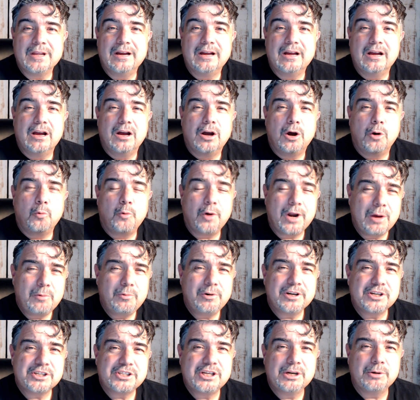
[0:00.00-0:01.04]
What I want to
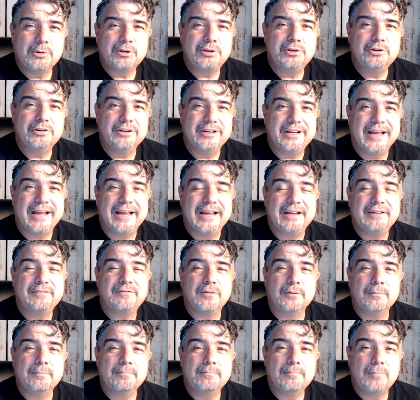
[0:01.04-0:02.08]
share with you today from
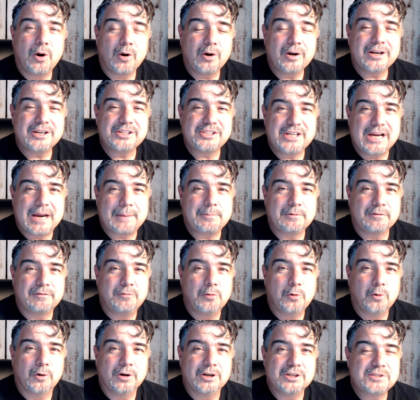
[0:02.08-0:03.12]
Mark chapter
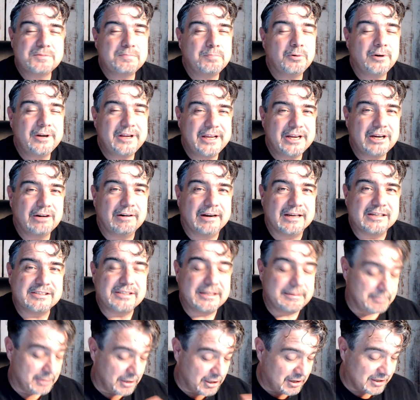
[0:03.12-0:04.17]
4 is pretty interesting,
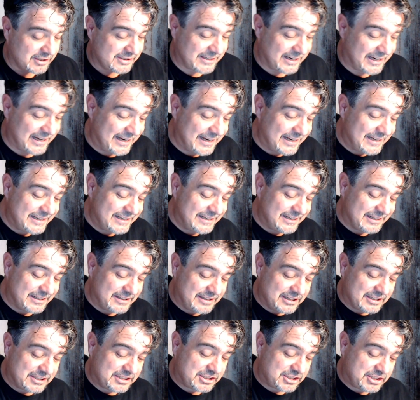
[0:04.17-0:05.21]
because in
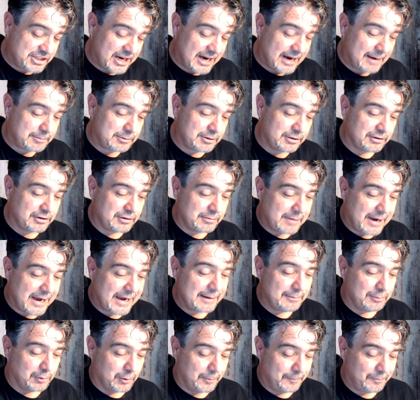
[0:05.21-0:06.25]
this chapter of the
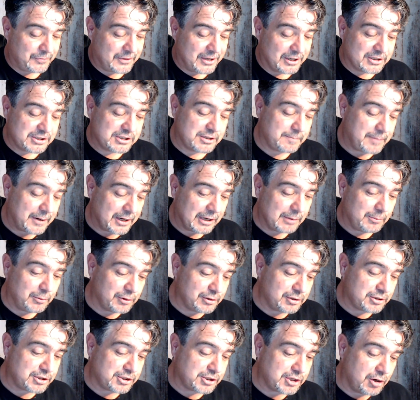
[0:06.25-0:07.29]
Bible, there's the parable of the
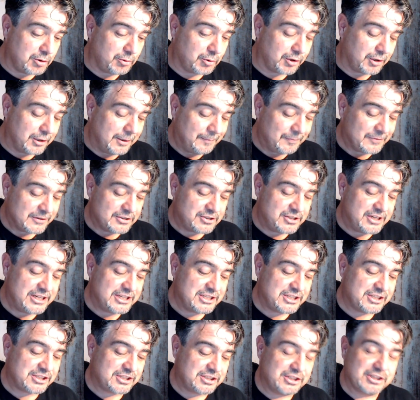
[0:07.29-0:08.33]
sower.
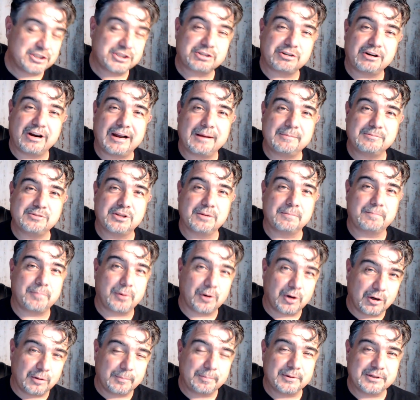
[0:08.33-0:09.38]
Jesus describes the
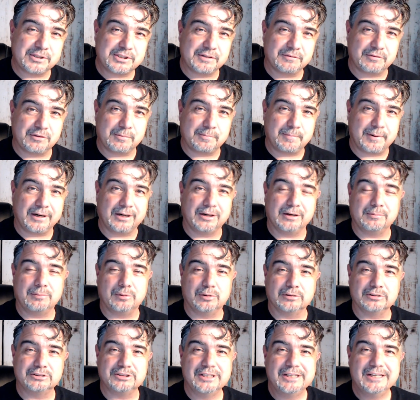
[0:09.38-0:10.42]
purpose of the
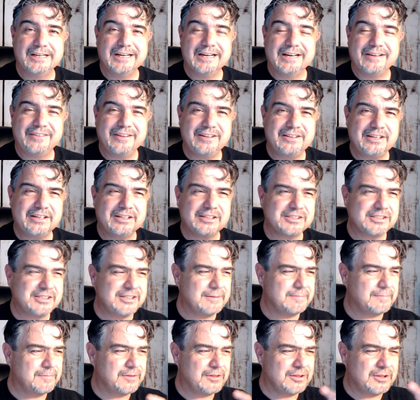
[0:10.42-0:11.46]
parables. Then there's
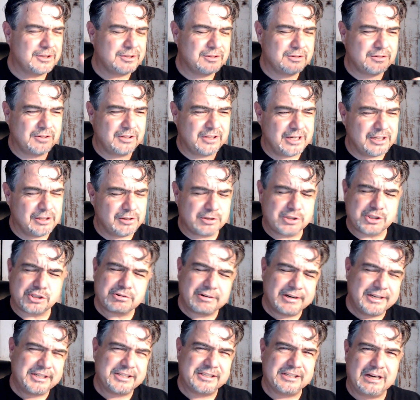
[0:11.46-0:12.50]
the
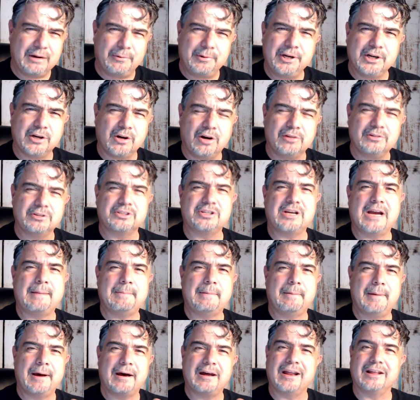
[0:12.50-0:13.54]
illustration that we hear all the time
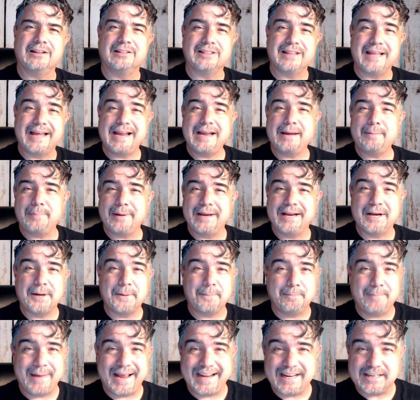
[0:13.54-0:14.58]
about a lamp and a
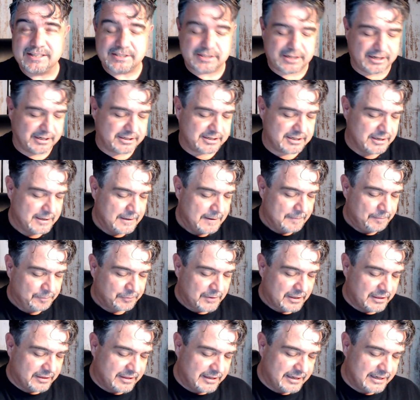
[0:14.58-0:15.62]
basket.
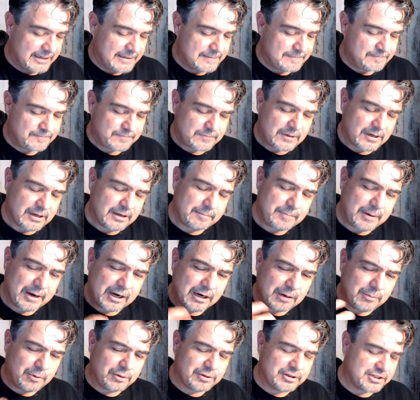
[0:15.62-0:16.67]
Then
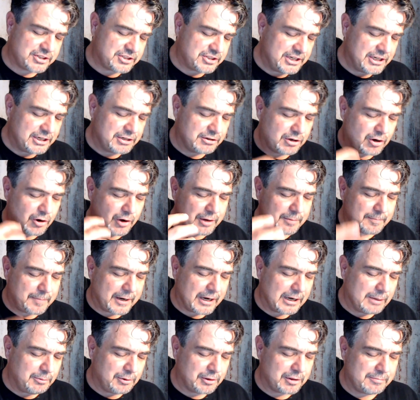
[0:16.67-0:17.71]
parable of the seed growing,
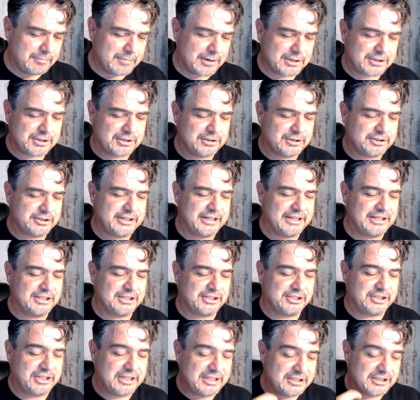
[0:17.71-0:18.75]
parable of the mustard seed, and
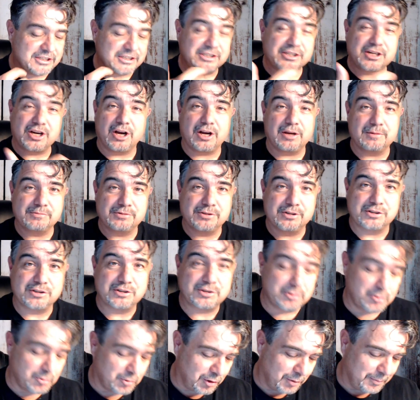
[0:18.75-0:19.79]
Jesus calms the
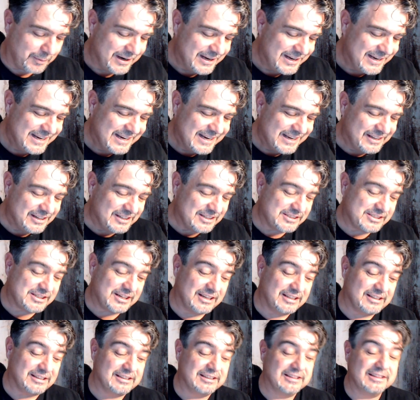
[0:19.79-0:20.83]
storm. There's a
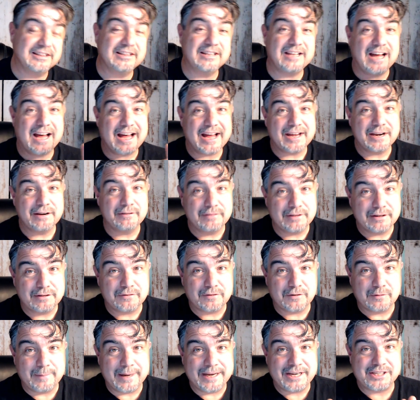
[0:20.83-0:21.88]
lot of
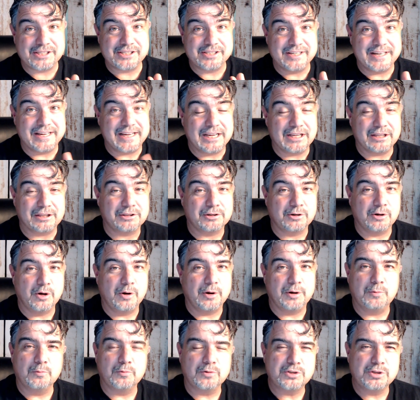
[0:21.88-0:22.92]
information to get through.
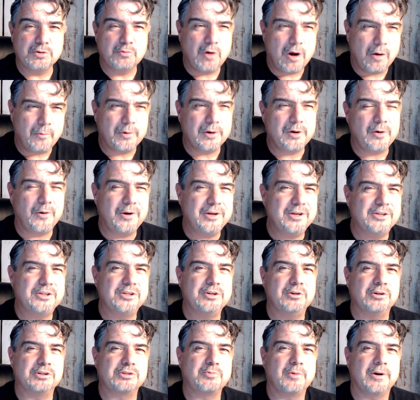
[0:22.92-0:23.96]
And so what we're going to do
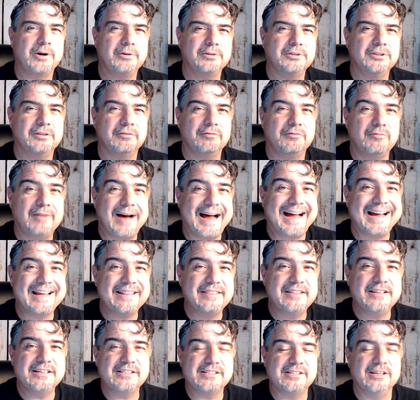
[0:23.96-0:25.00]
is we're going to divide
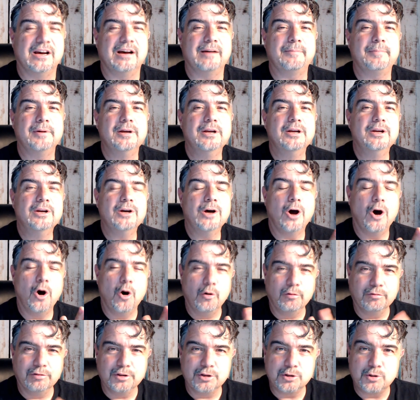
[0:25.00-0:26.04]
this up over
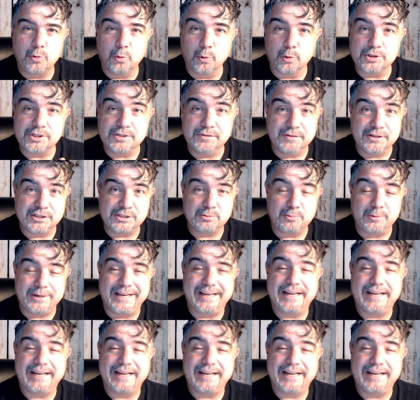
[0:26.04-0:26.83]
the course of this week.